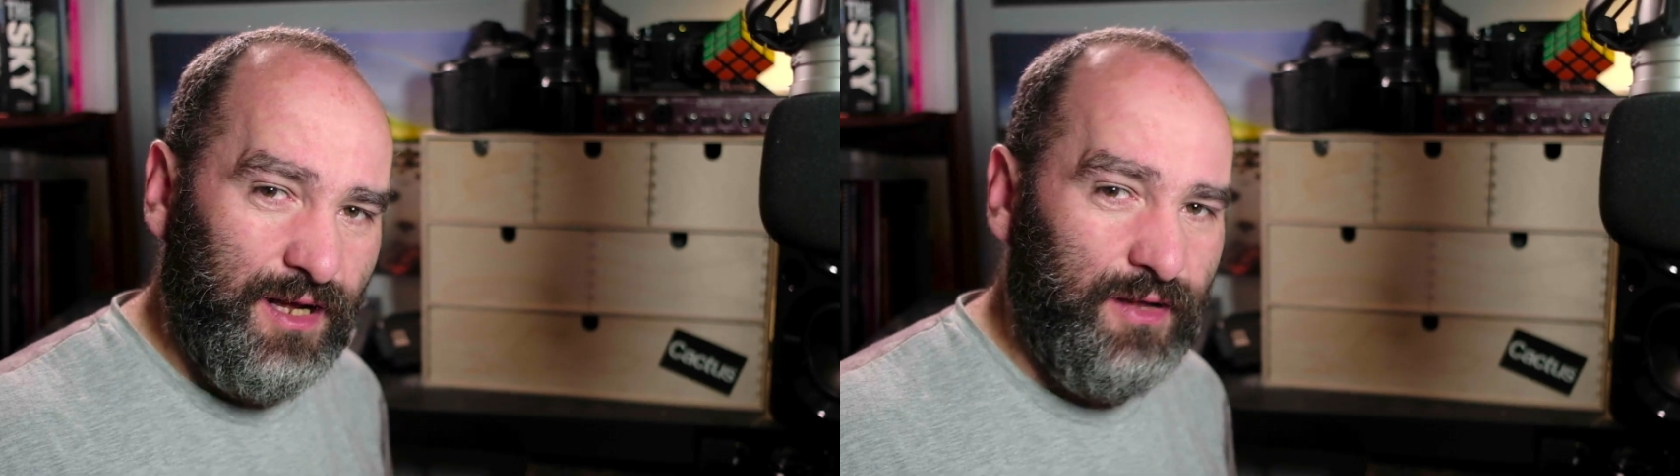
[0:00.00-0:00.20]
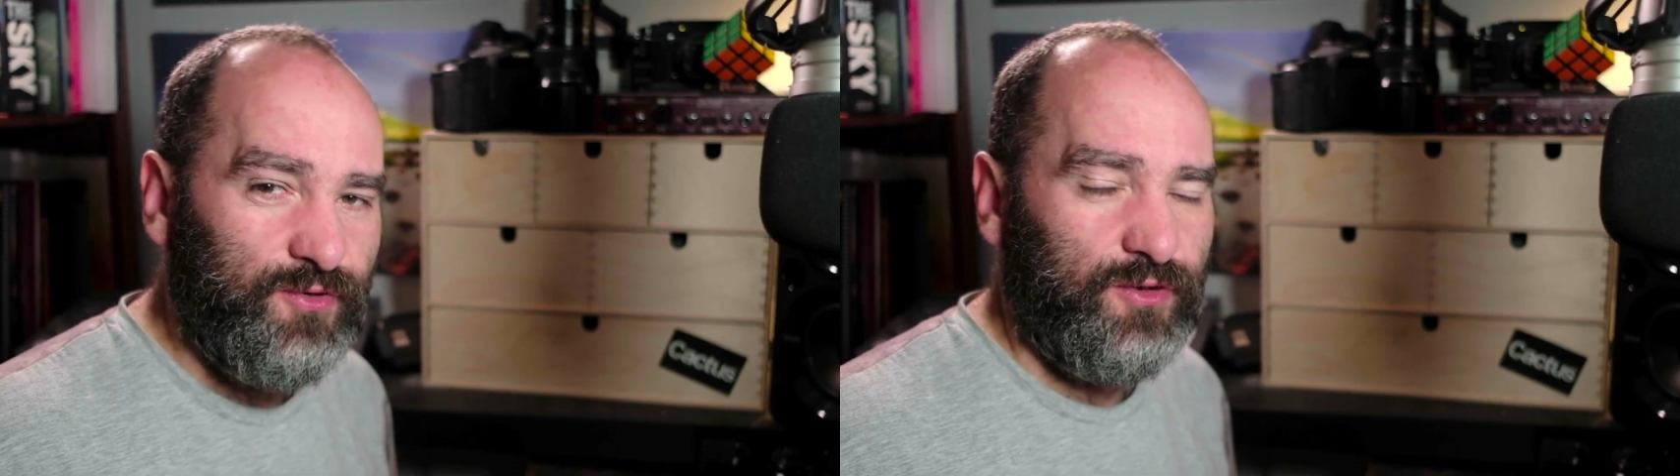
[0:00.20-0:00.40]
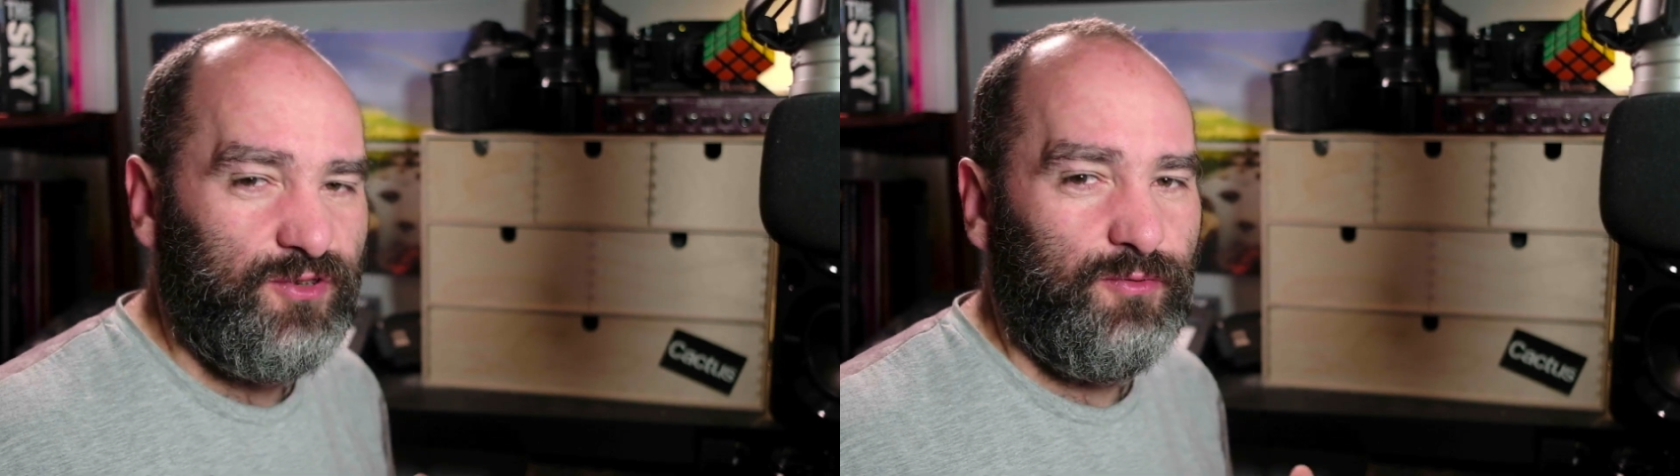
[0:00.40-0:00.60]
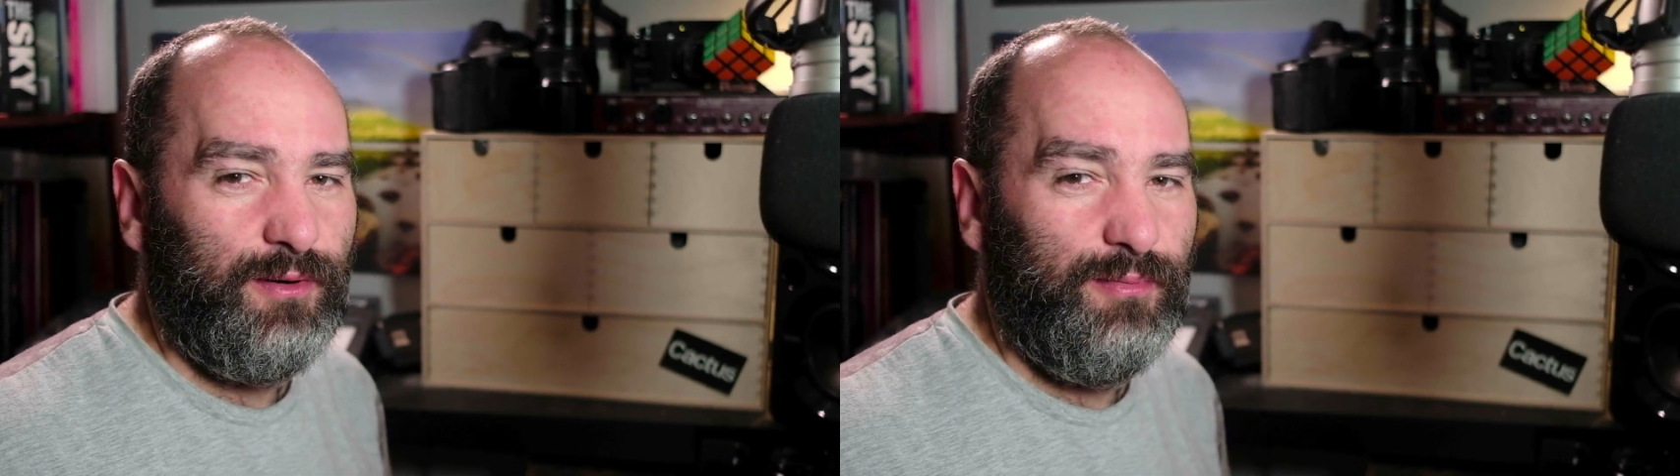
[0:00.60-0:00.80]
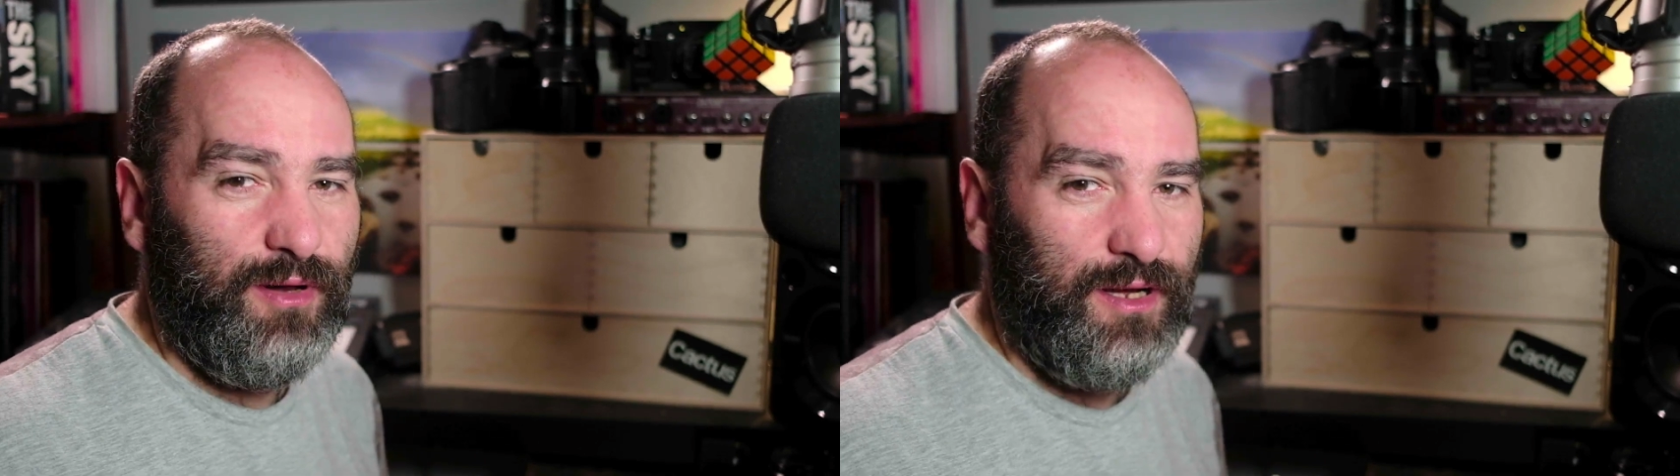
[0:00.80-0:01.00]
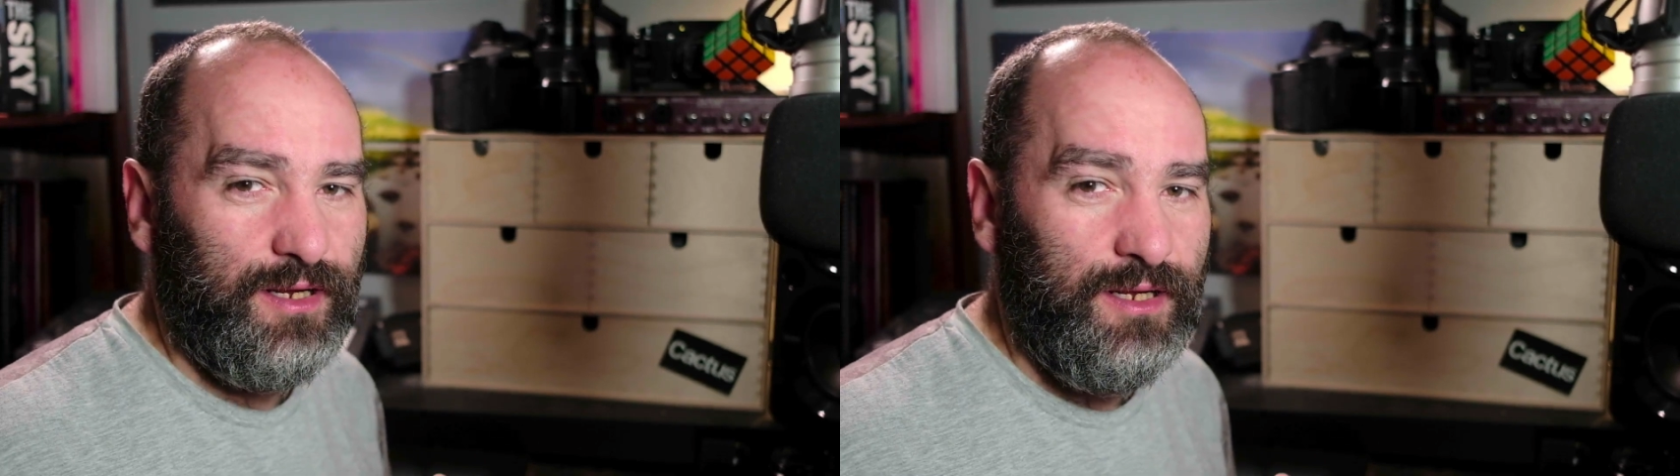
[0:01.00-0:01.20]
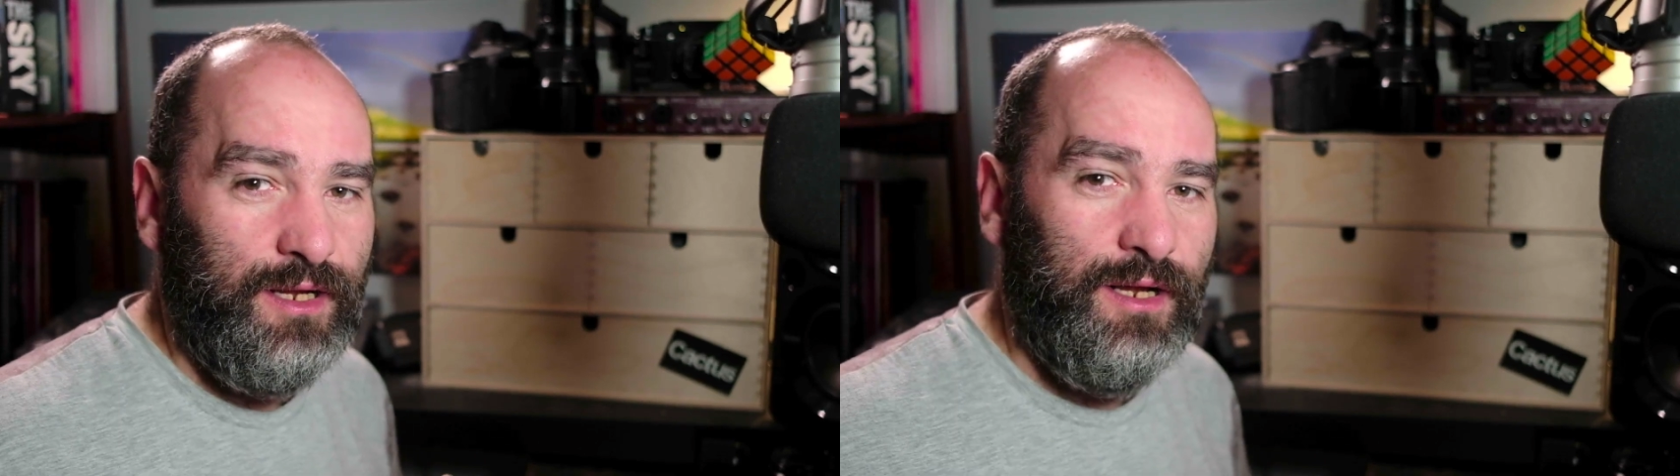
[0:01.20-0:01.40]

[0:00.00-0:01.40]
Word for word: and so this is my reply,